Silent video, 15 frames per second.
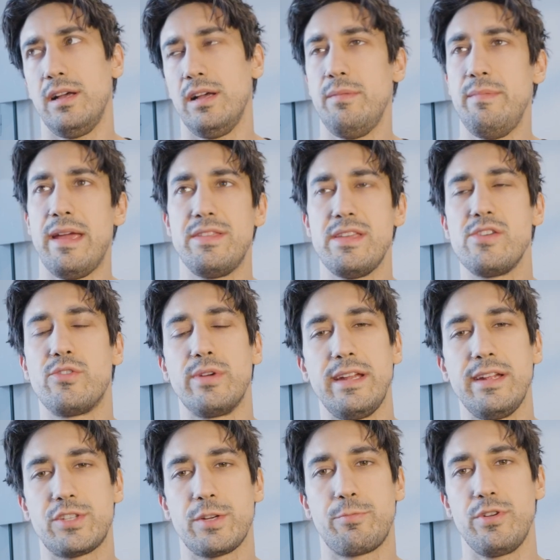man, the
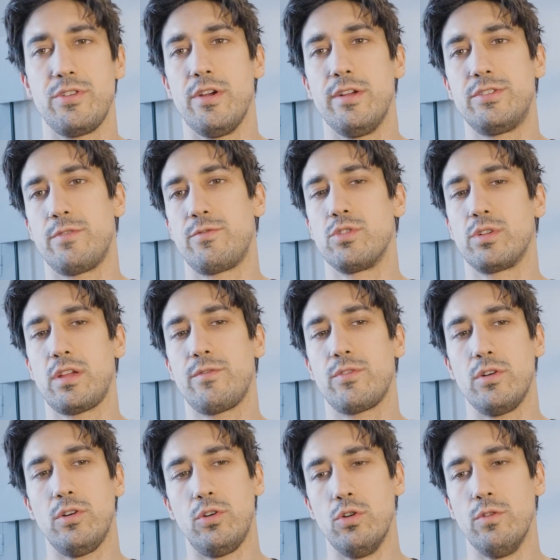ingredients are pretty good. So if you're looking
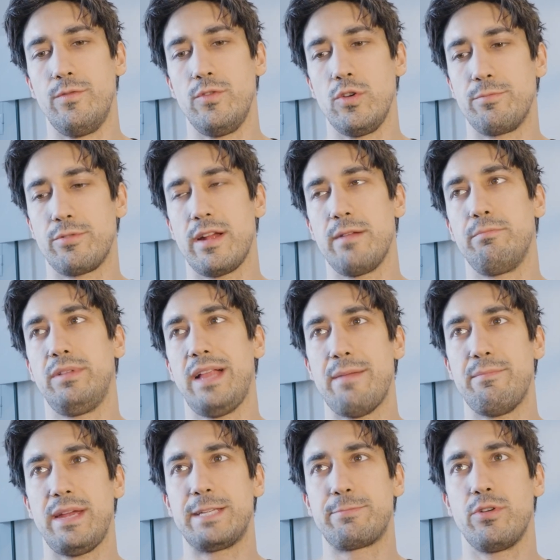for a whole food
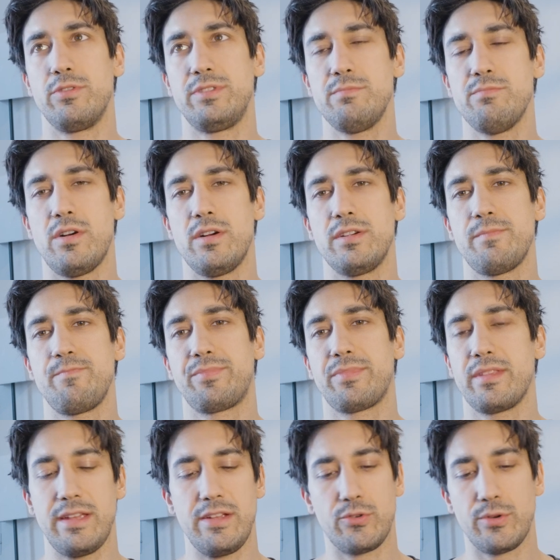plant-based protein bar,
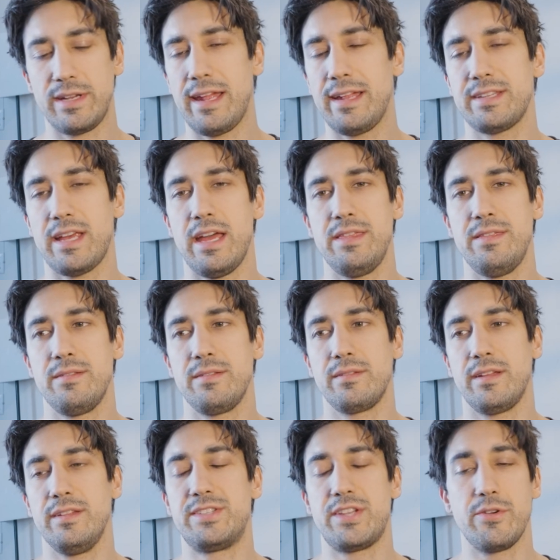the ingredients, and
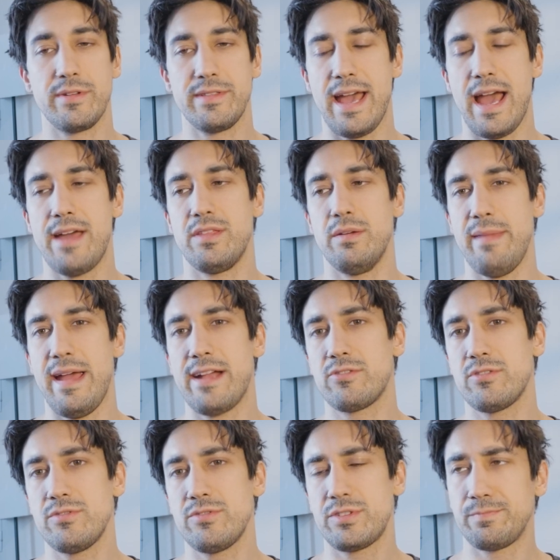considering that the
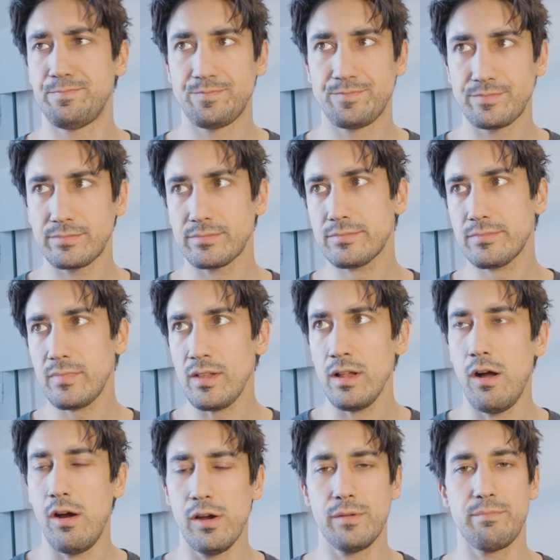macros
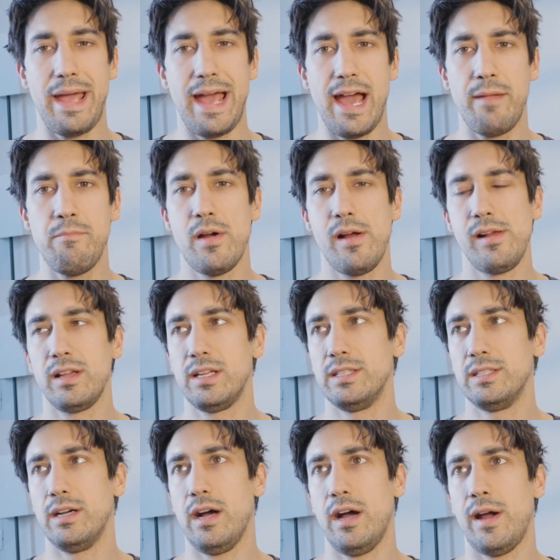aren't bad,
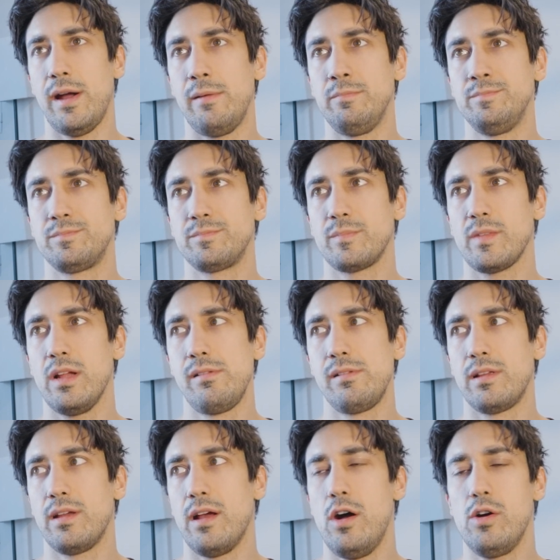
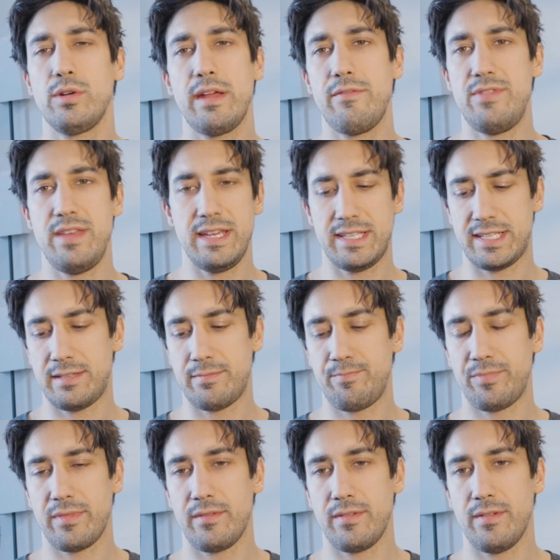I'll give this
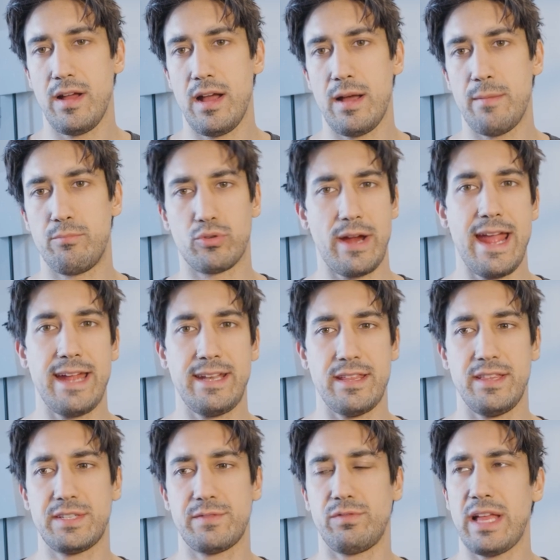brand and
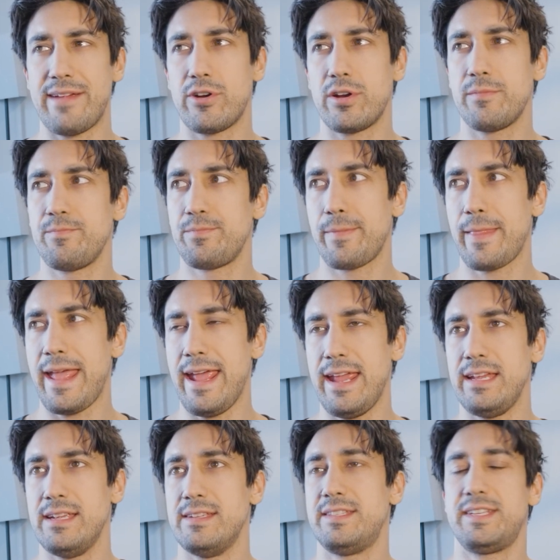this flavor
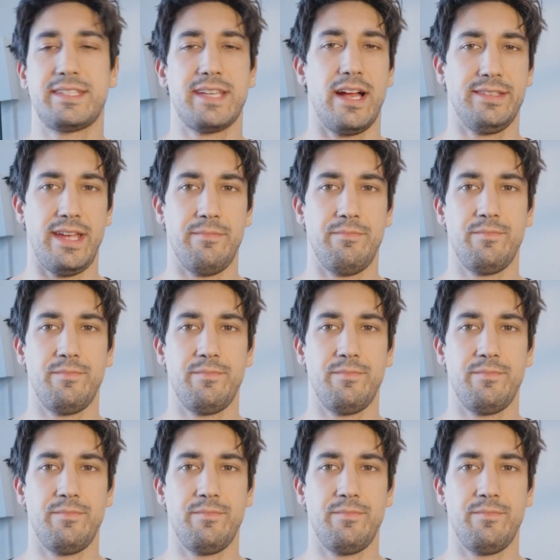a 6 out of